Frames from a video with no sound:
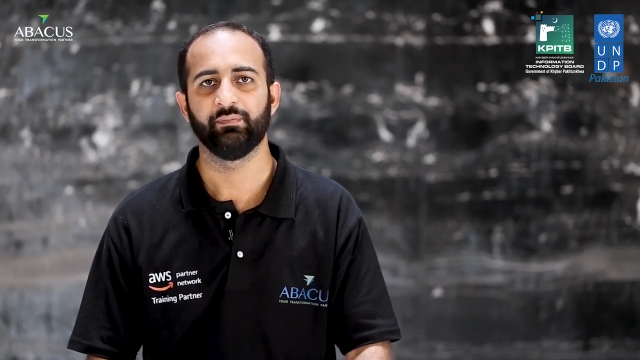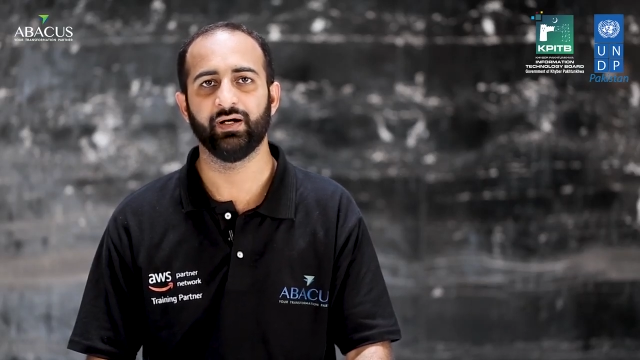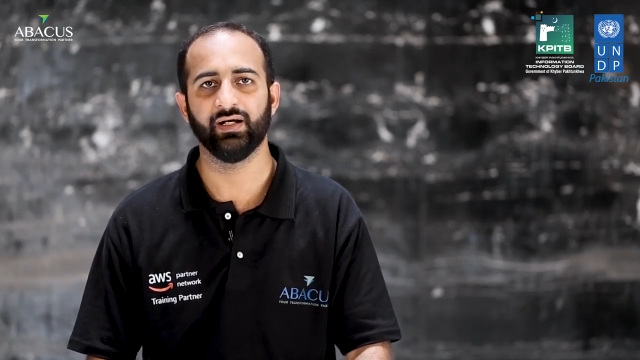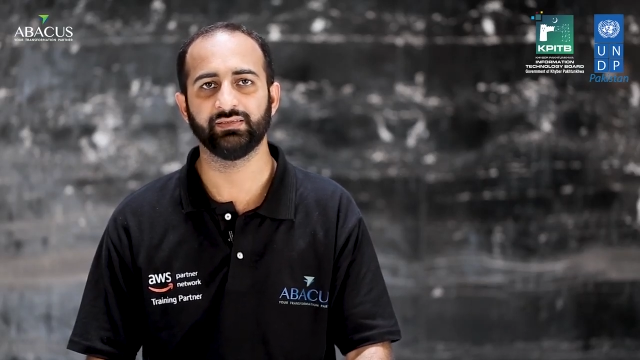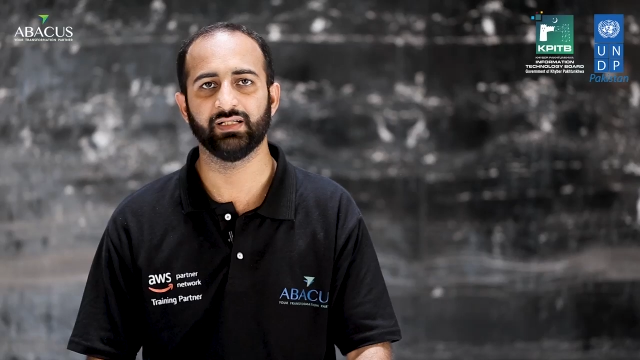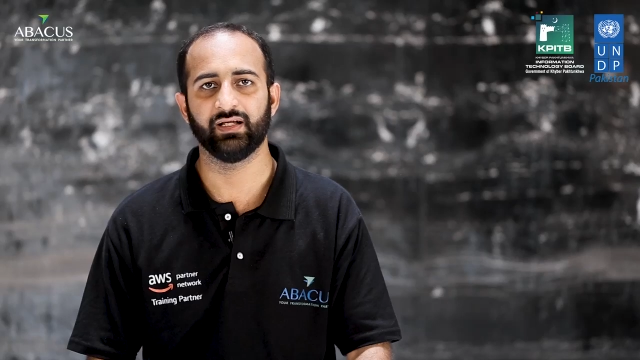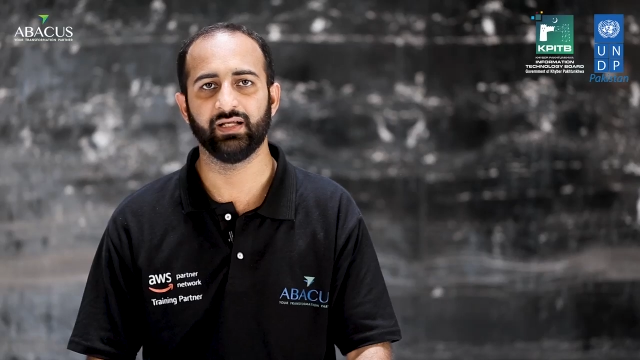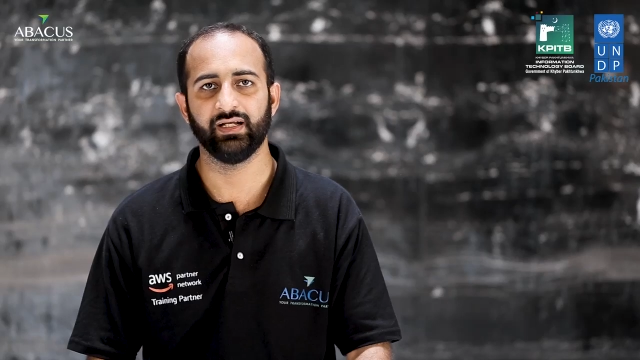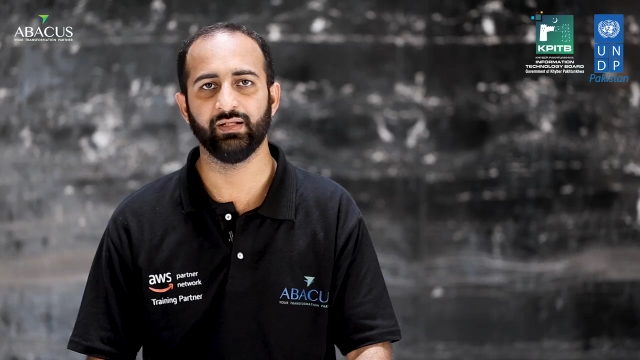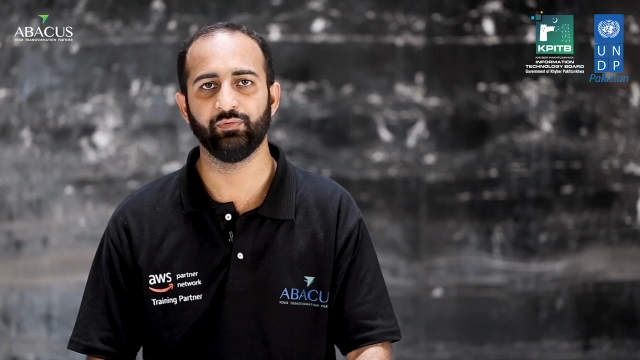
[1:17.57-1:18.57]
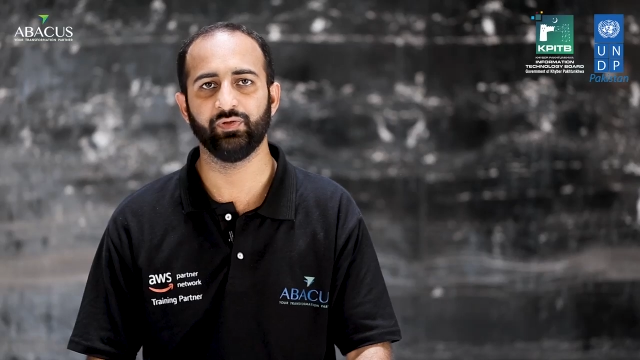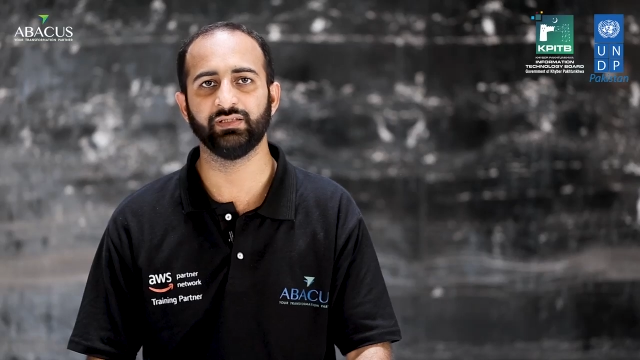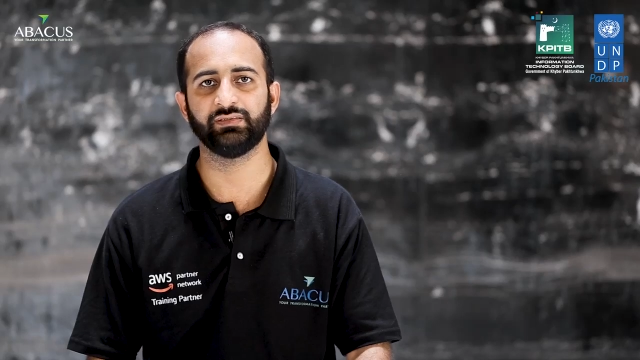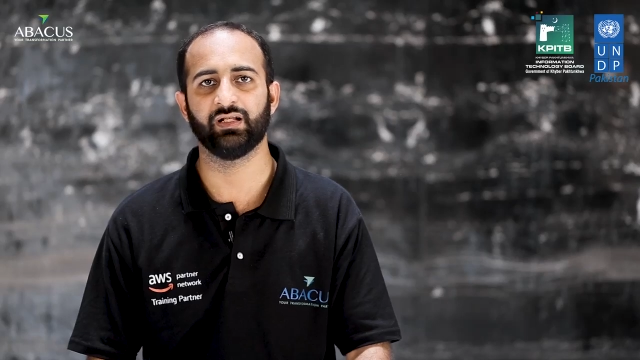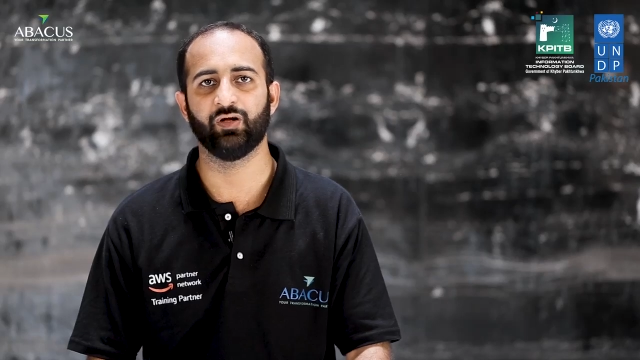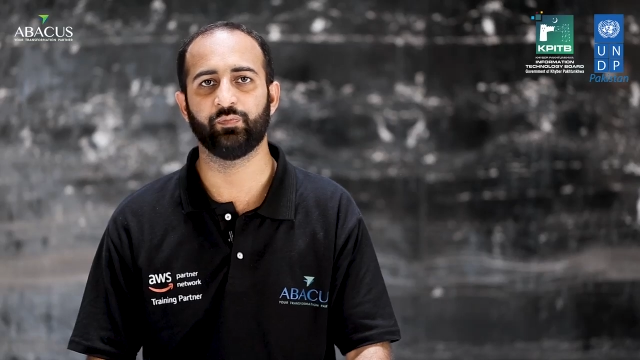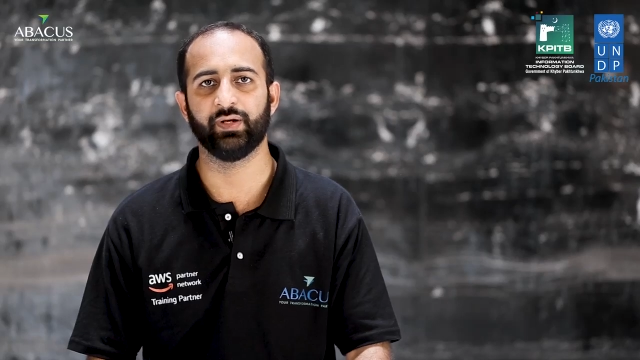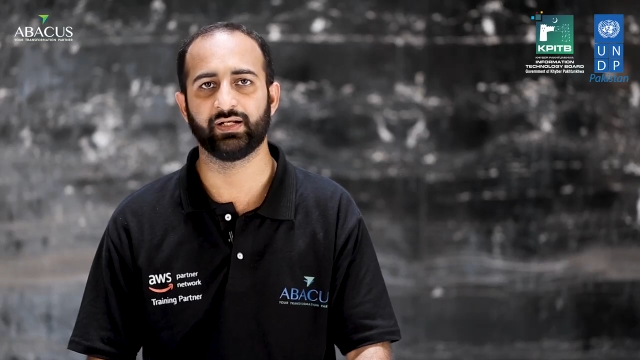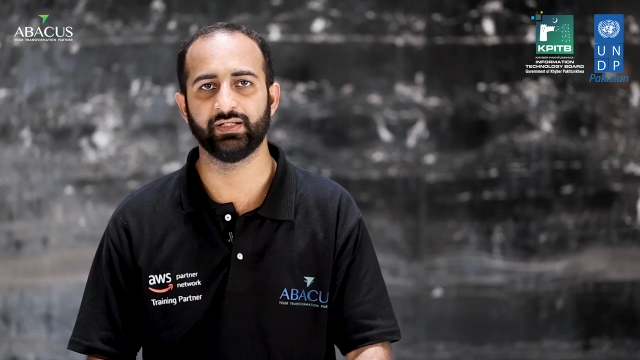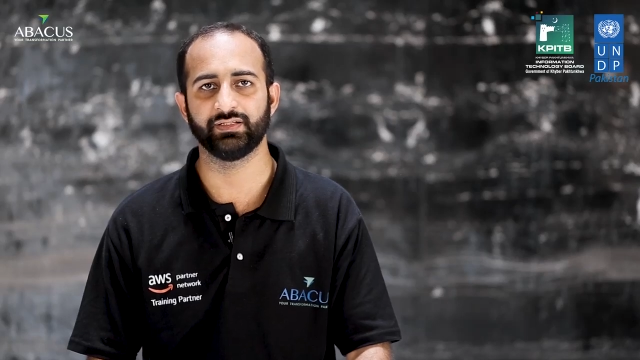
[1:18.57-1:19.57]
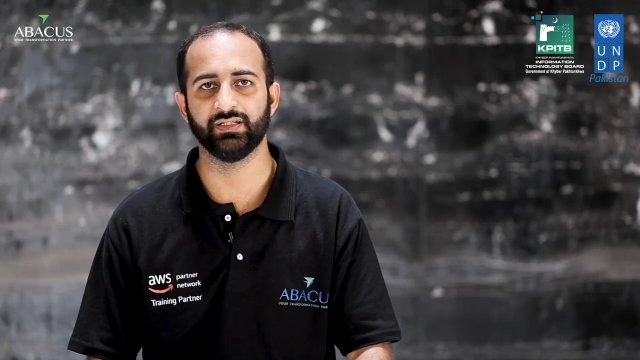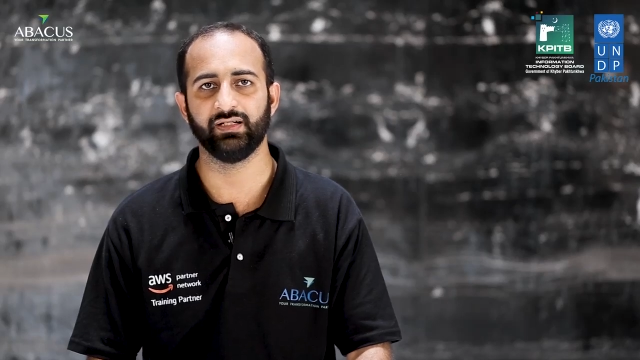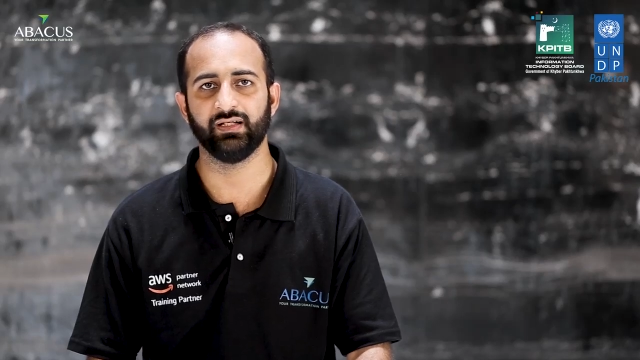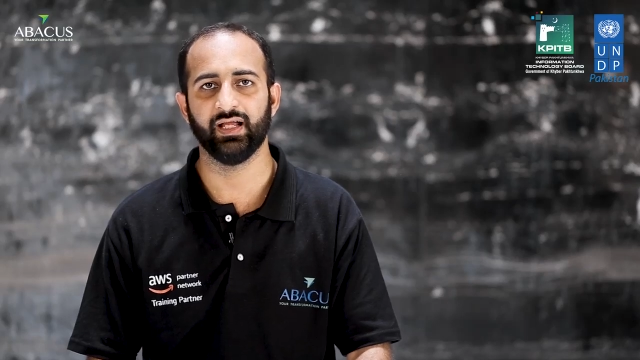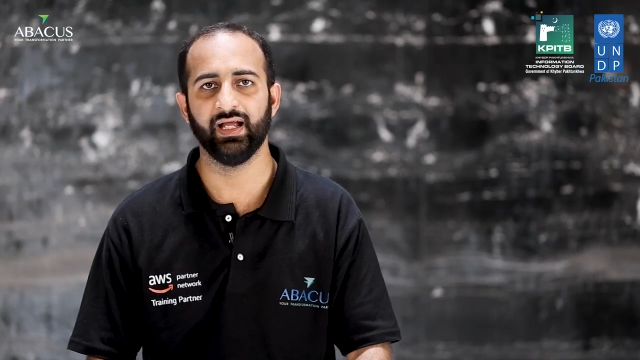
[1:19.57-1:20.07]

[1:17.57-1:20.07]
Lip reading: pass the AWS Cloud Practitioner